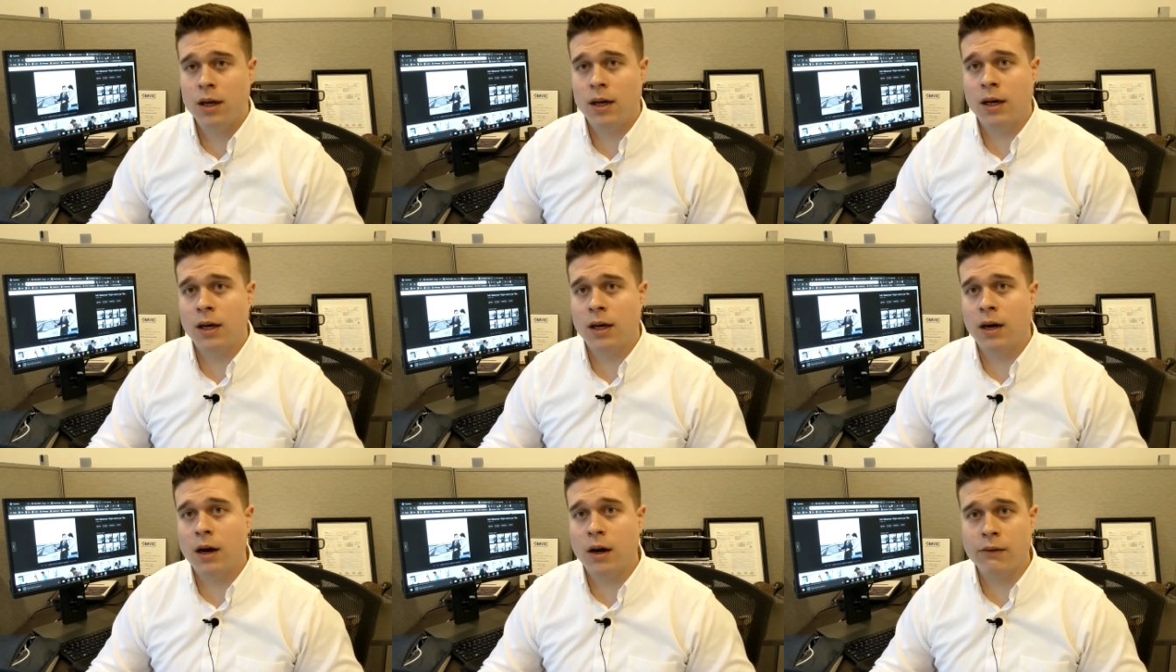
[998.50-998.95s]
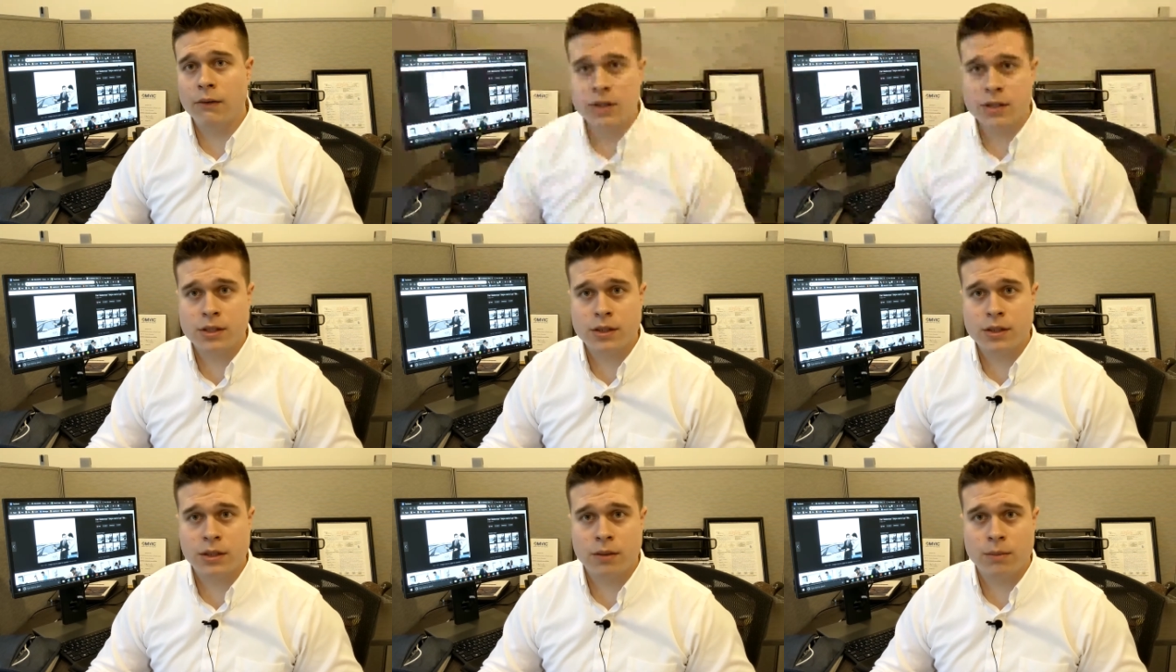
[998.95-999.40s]

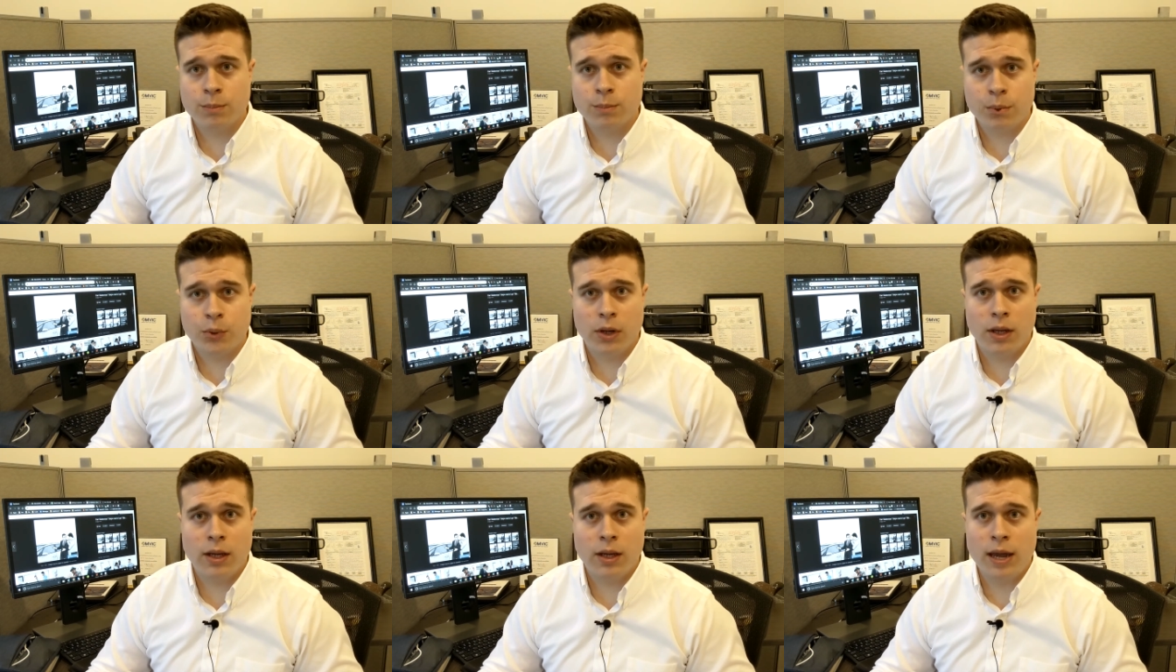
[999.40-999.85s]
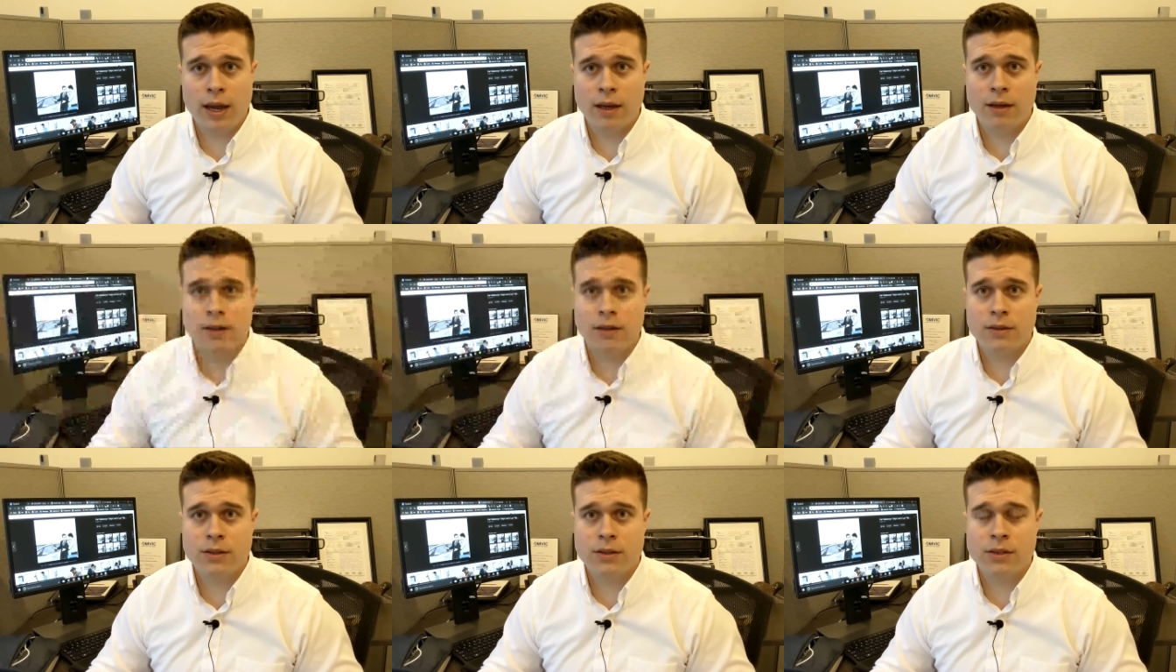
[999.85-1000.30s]
Obviously, pretty
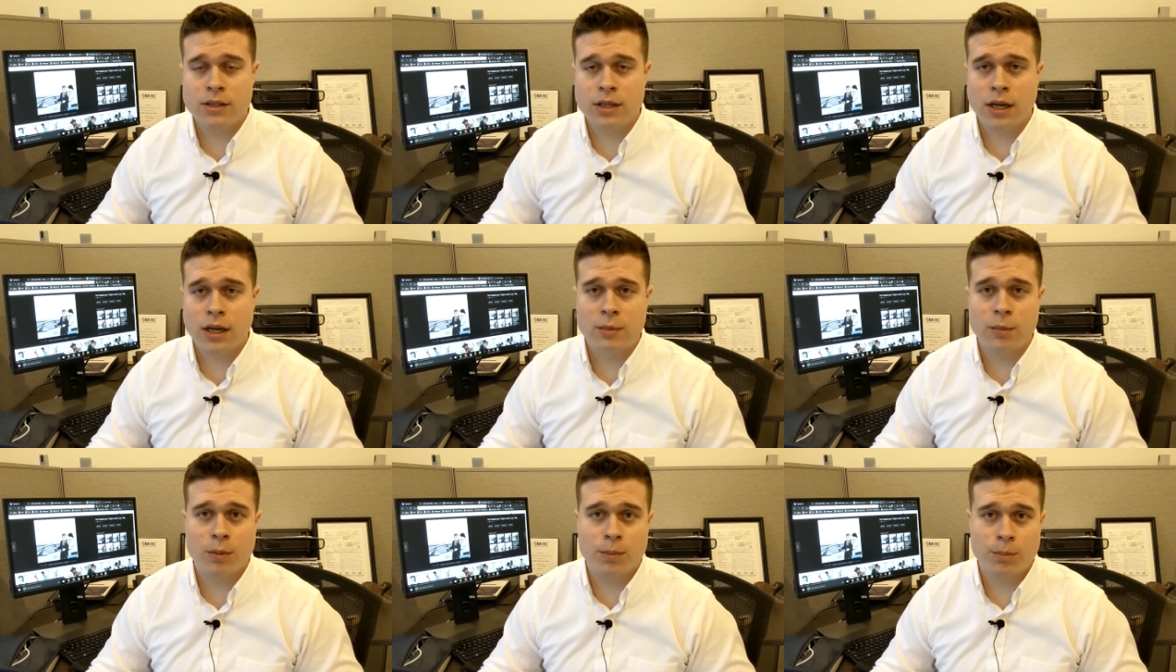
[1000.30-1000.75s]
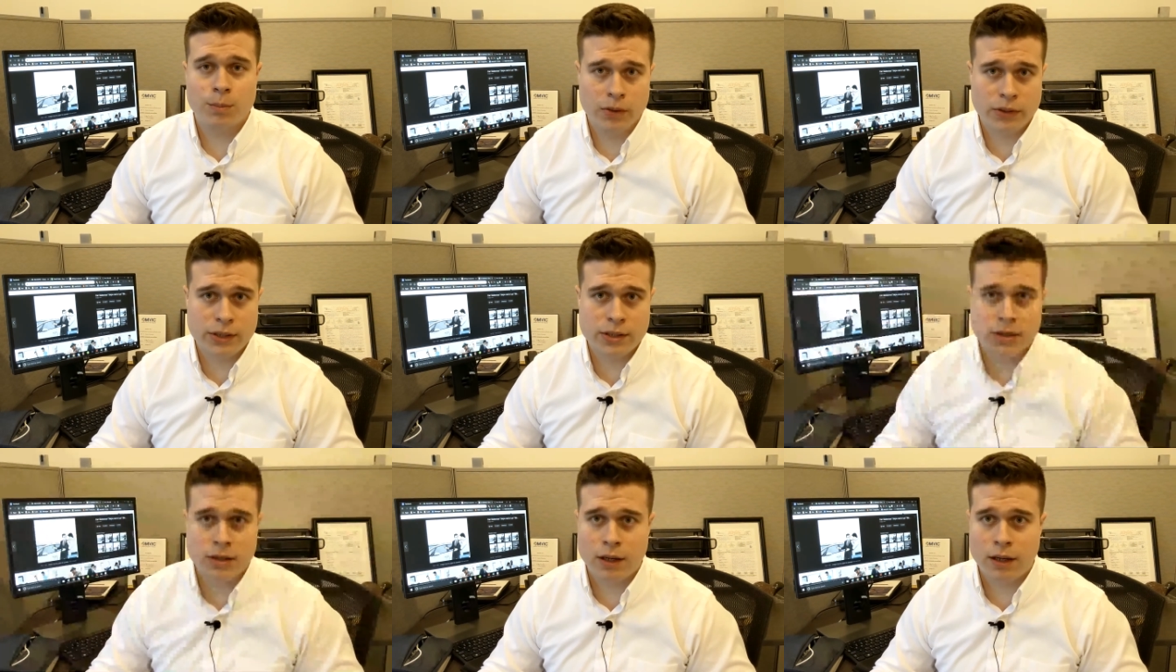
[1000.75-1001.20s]
candid to say, but
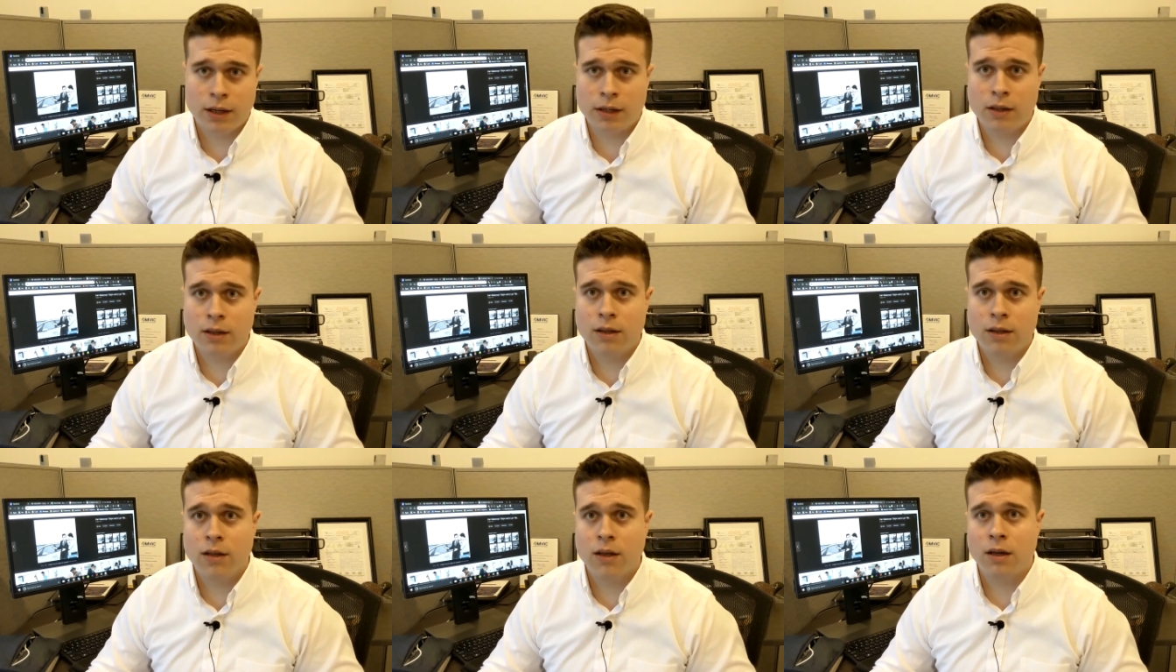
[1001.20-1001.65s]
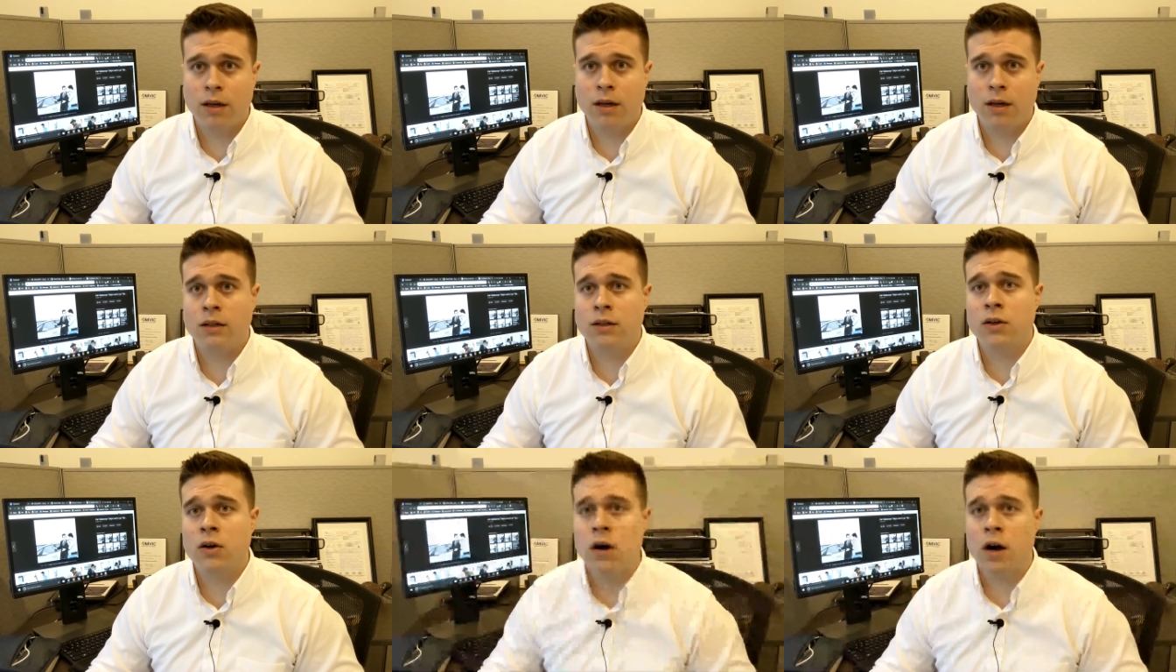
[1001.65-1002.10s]
please like,
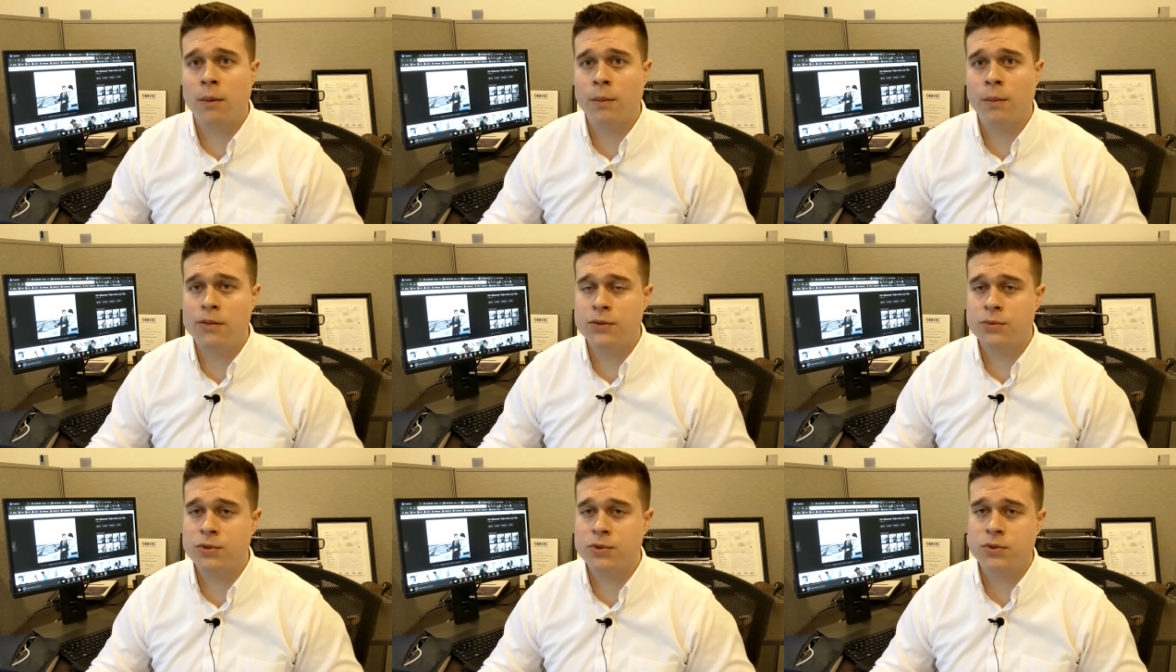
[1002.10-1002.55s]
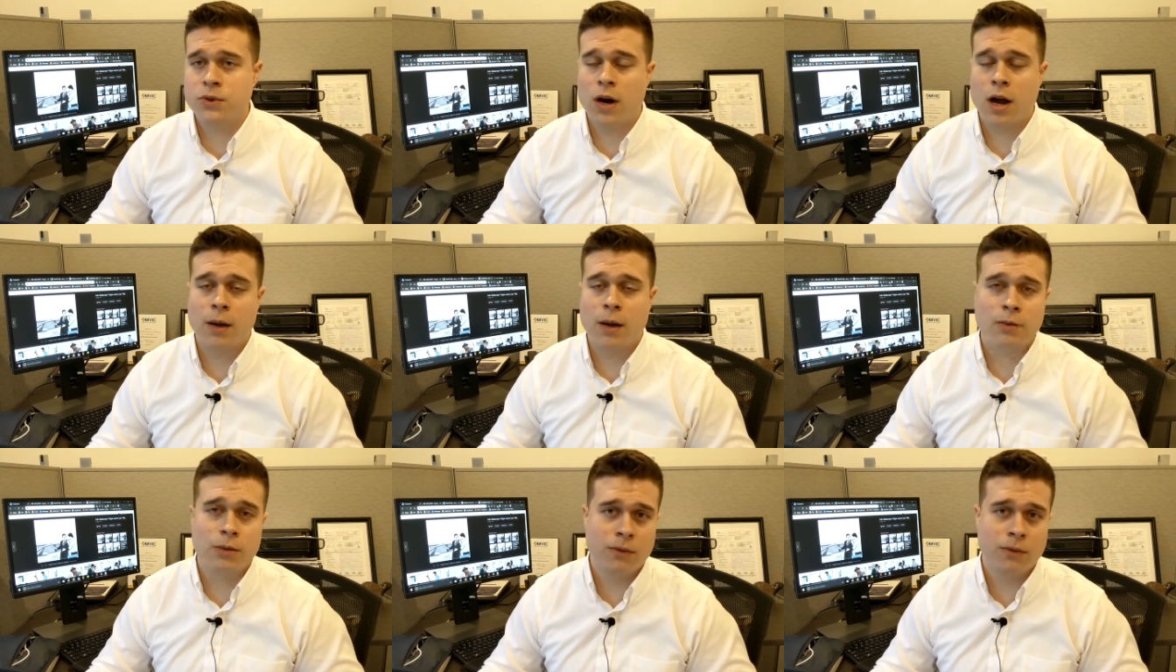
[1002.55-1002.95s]
comment, subscribe.